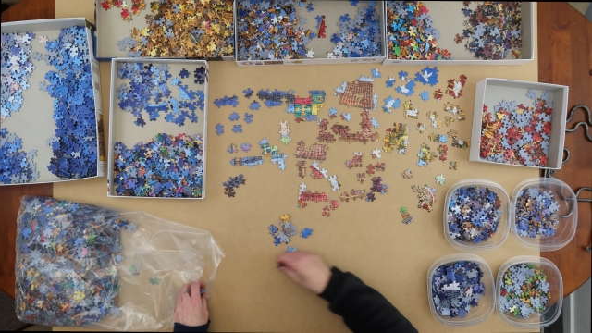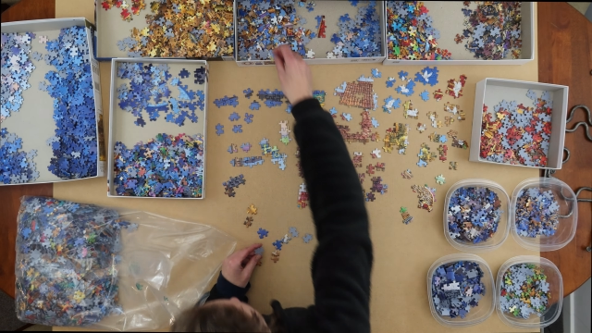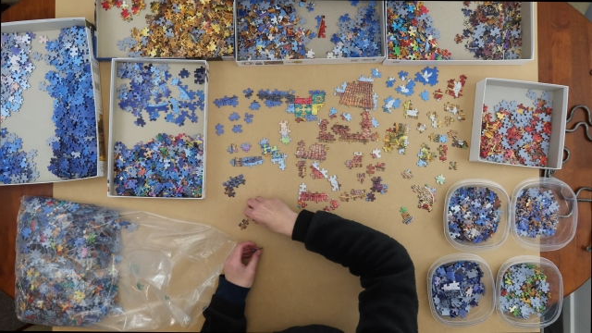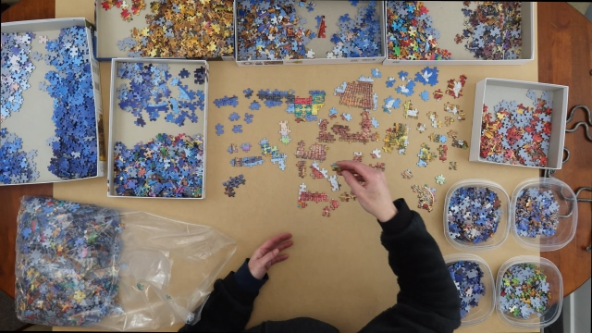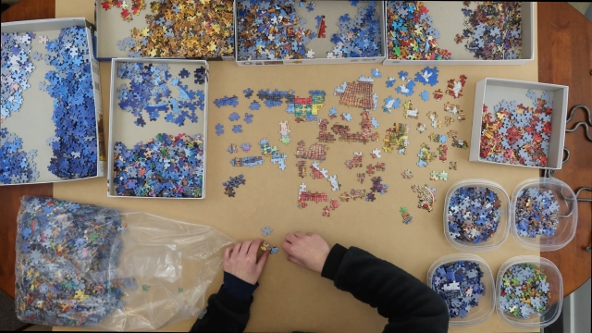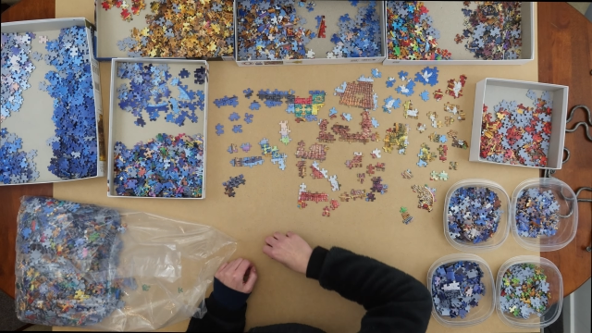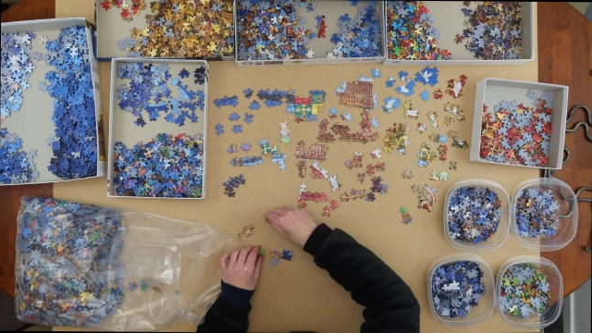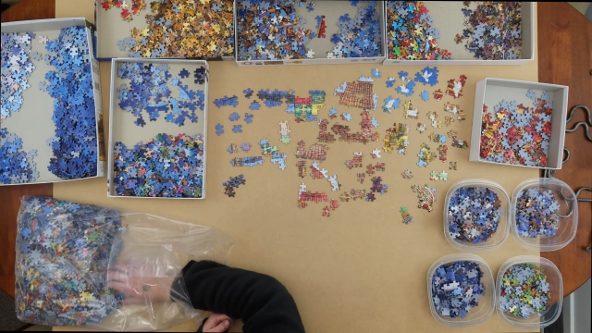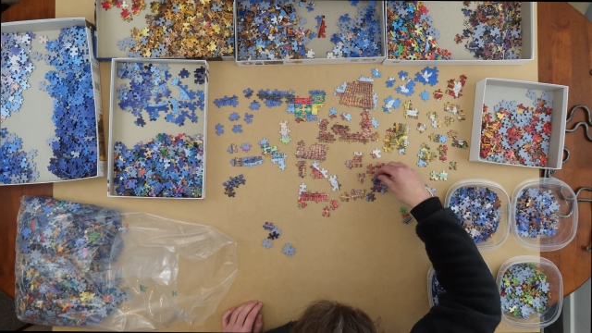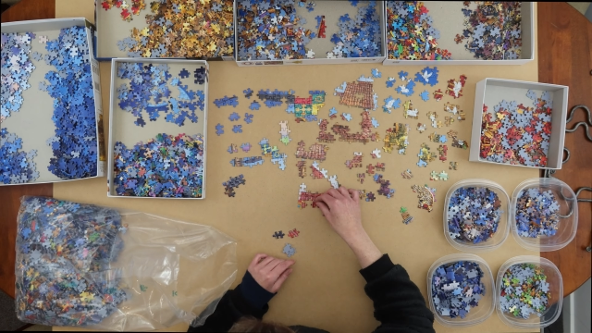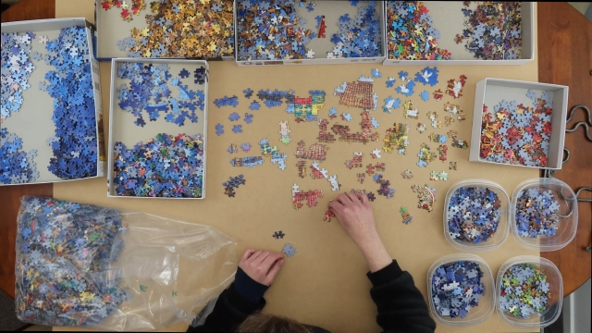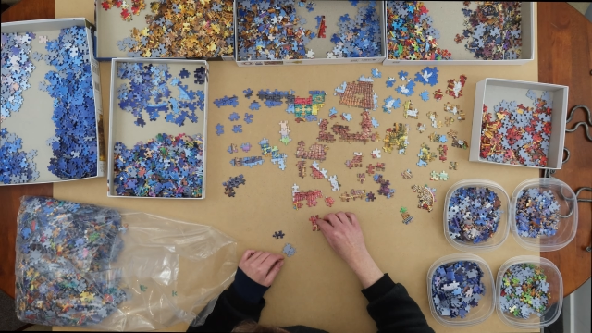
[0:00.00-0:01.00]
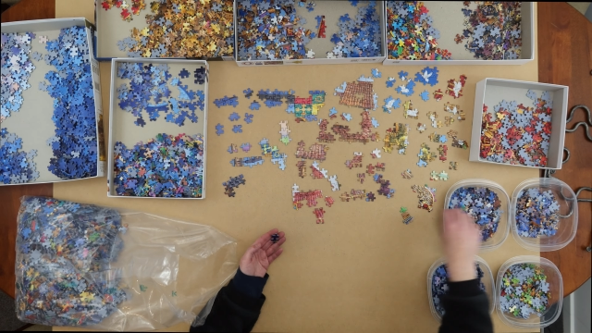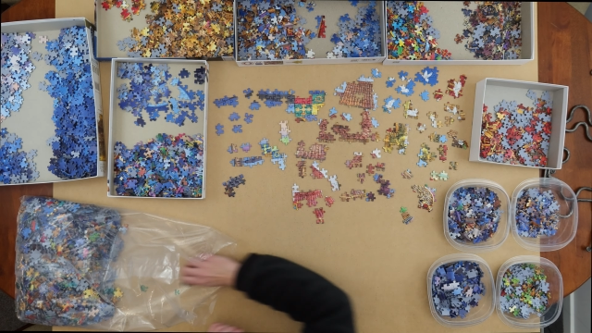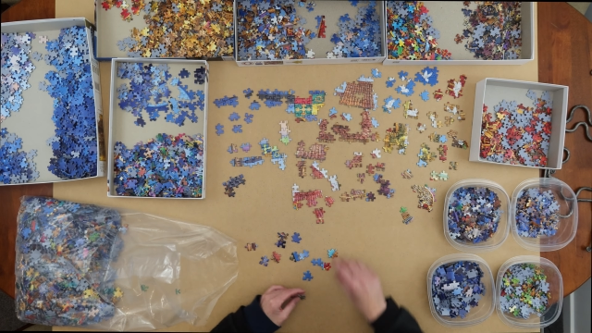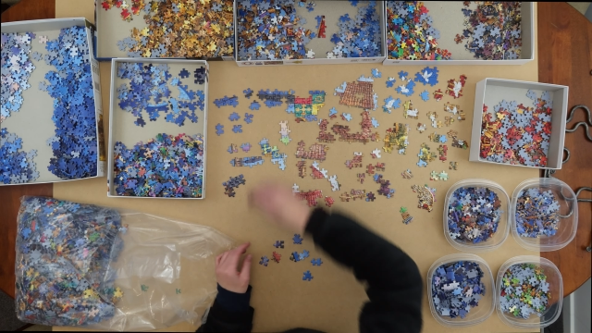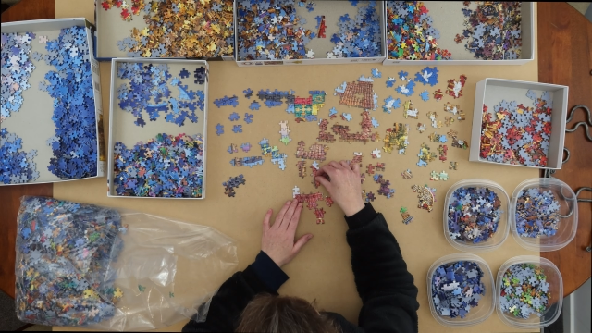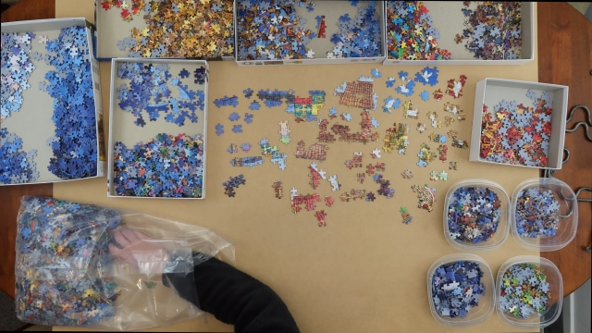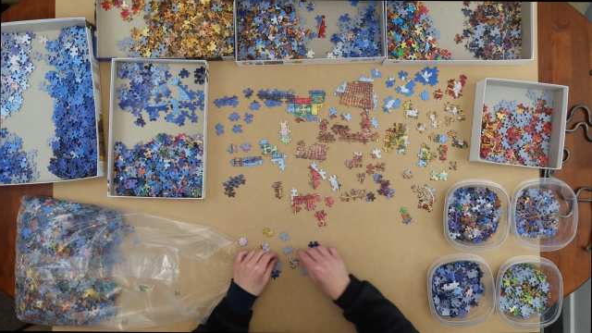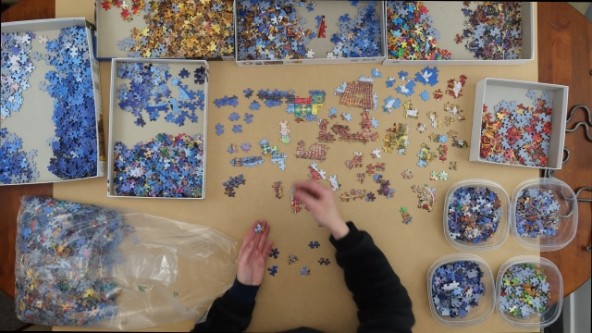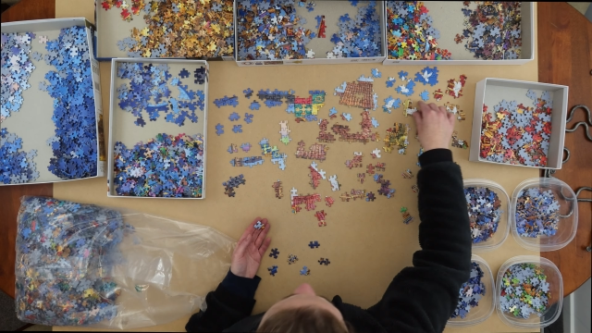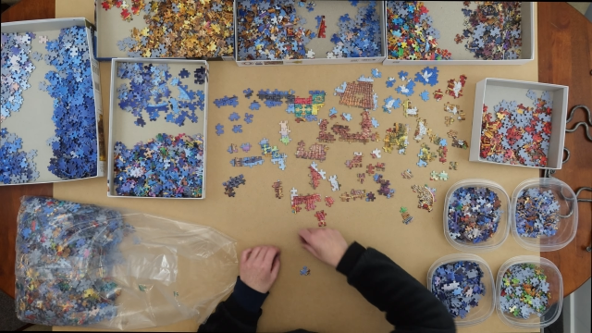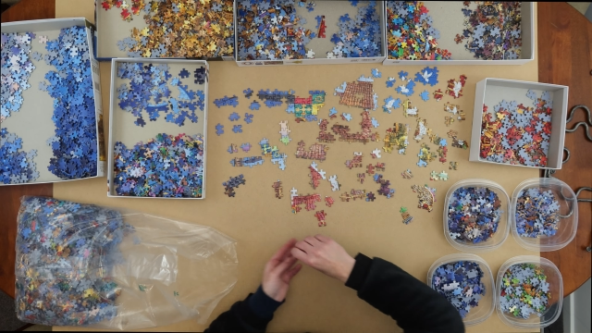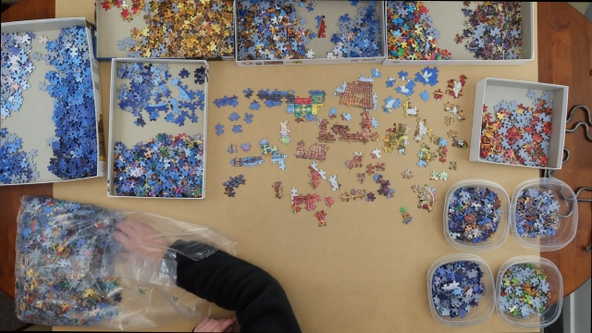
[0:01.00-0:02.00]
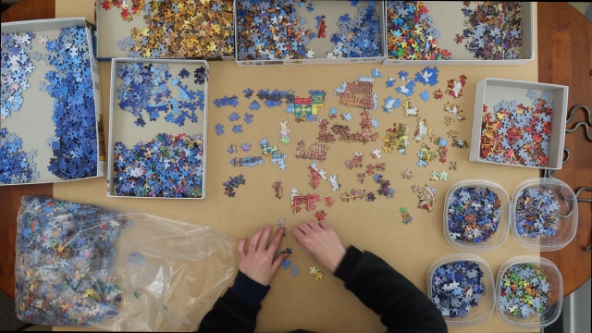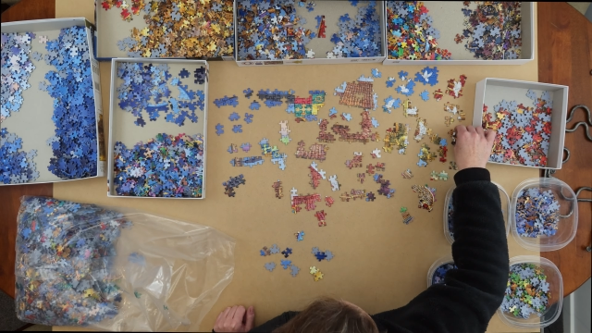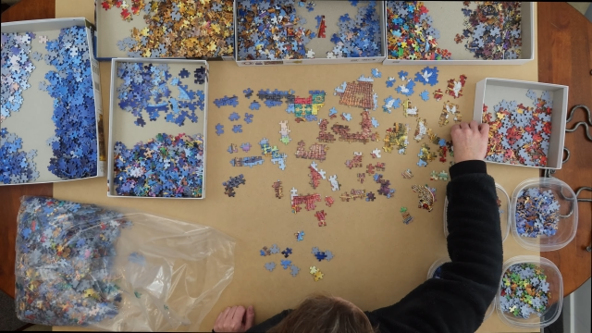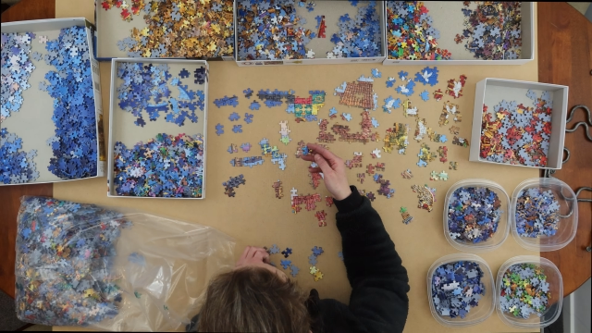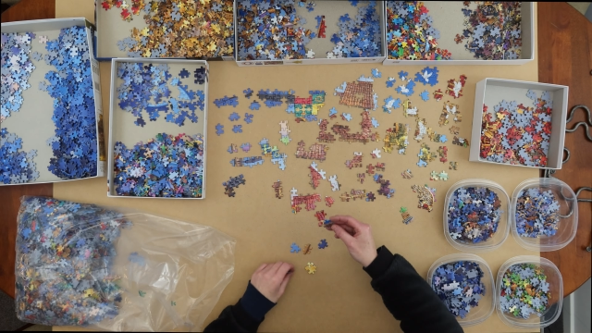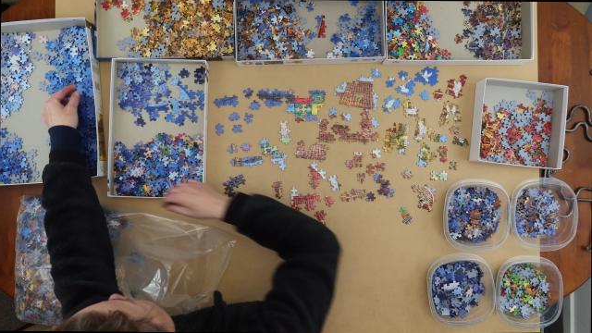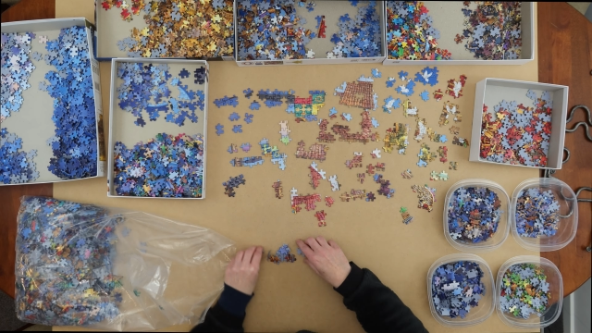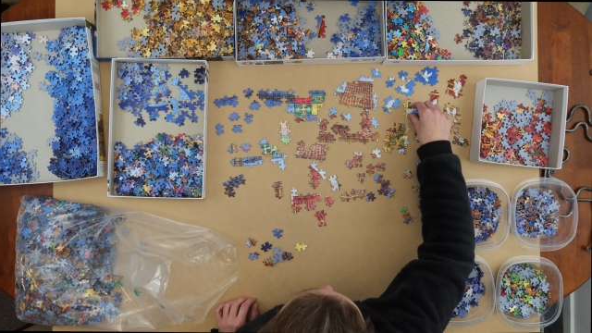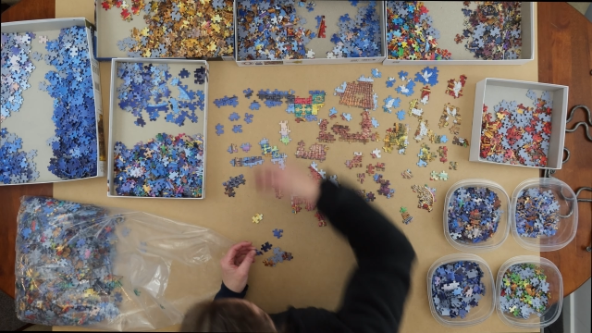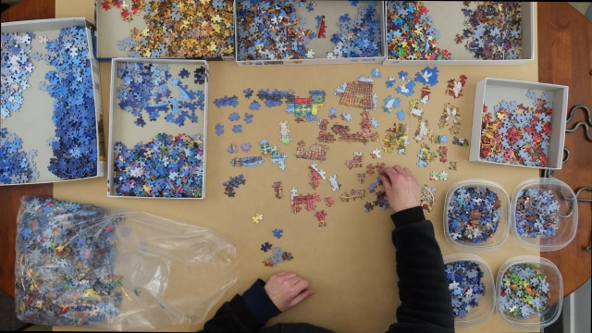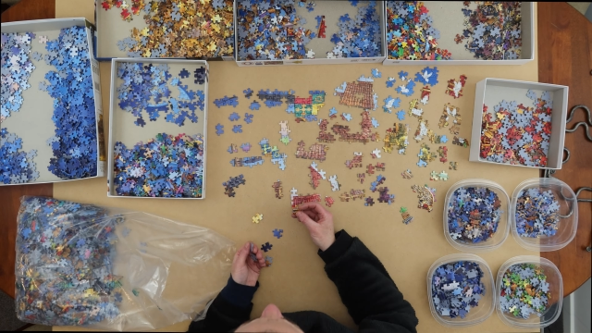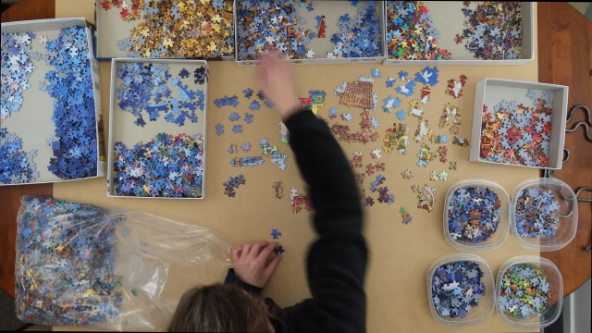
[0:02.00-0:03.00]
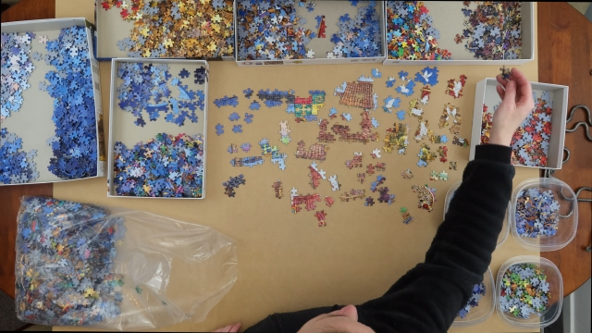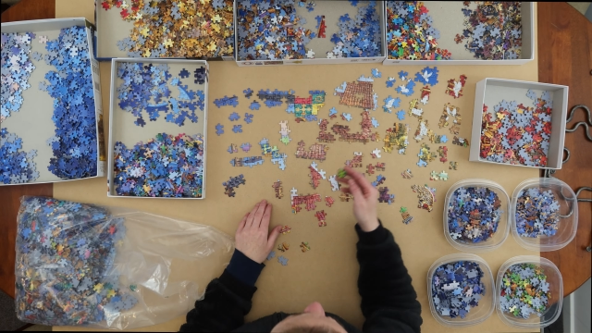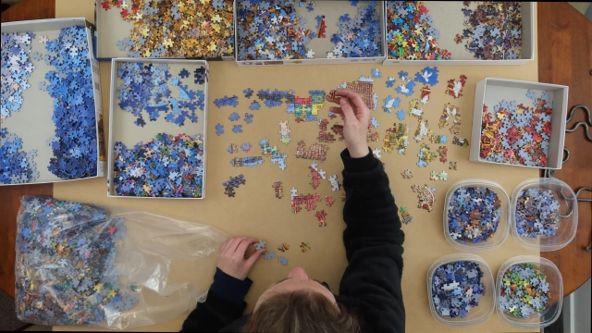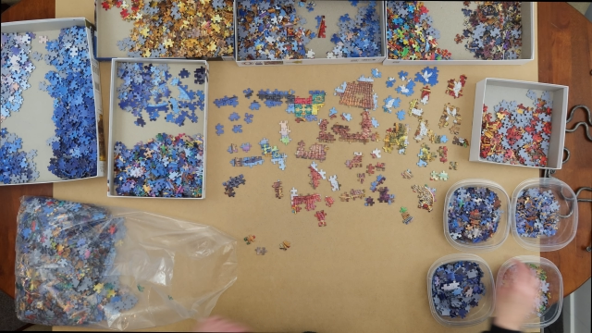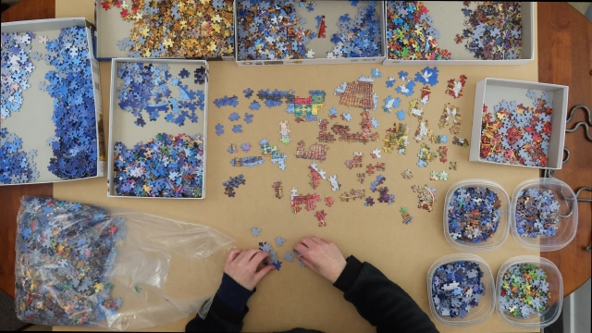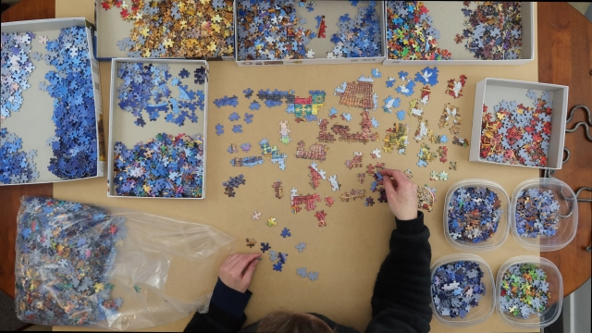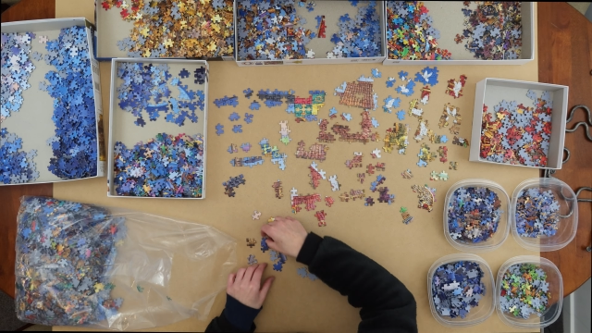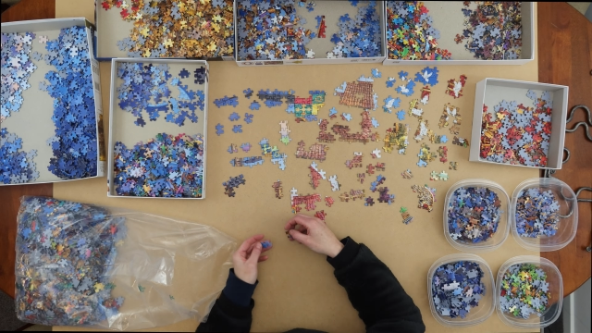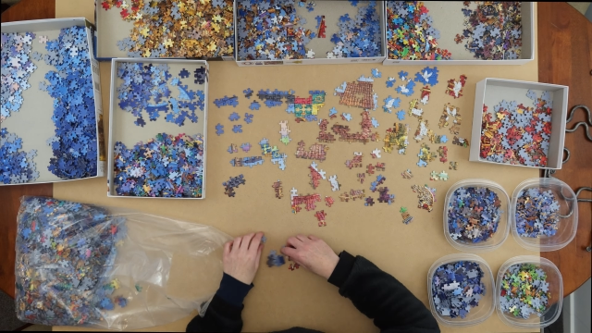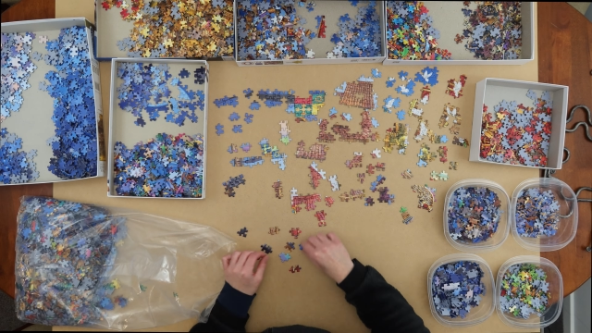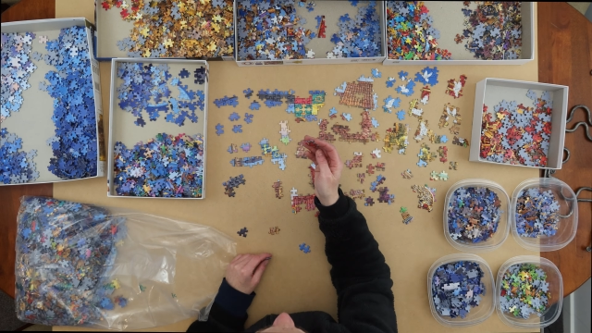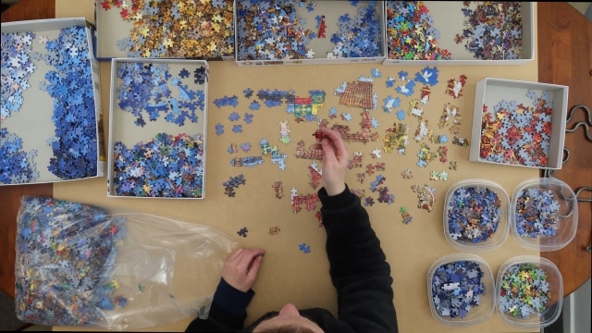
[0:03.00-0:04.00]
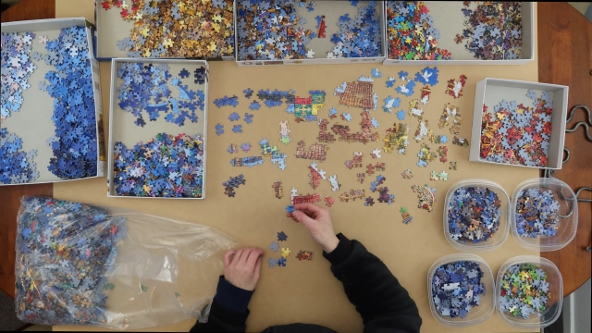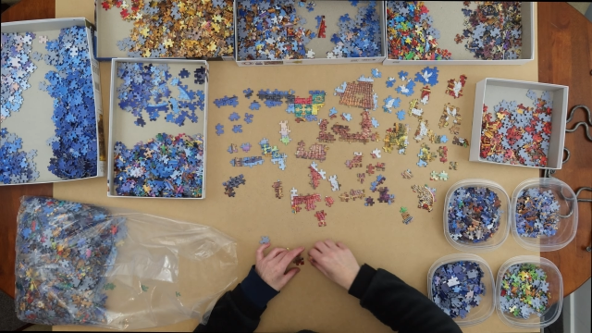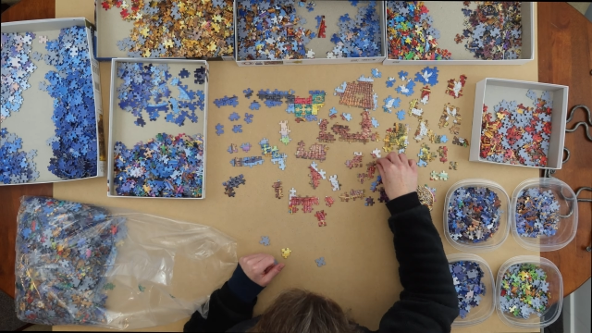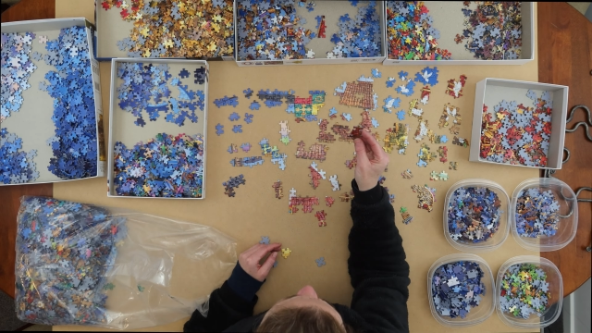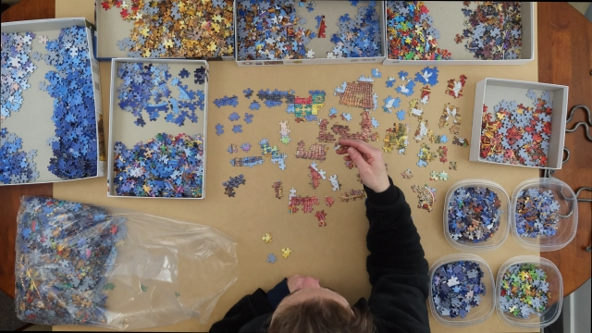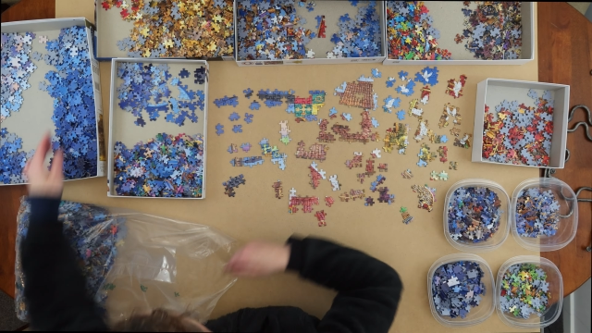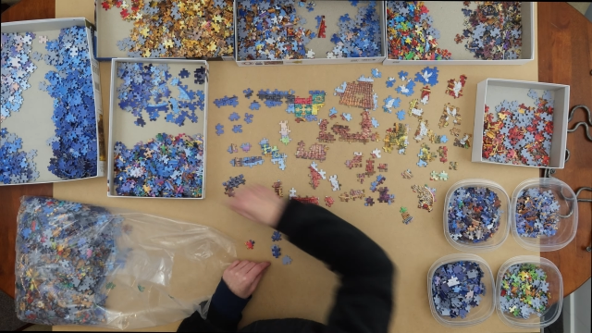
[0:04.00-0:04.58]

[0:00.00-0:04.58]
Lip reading: [unreadable: no face in view]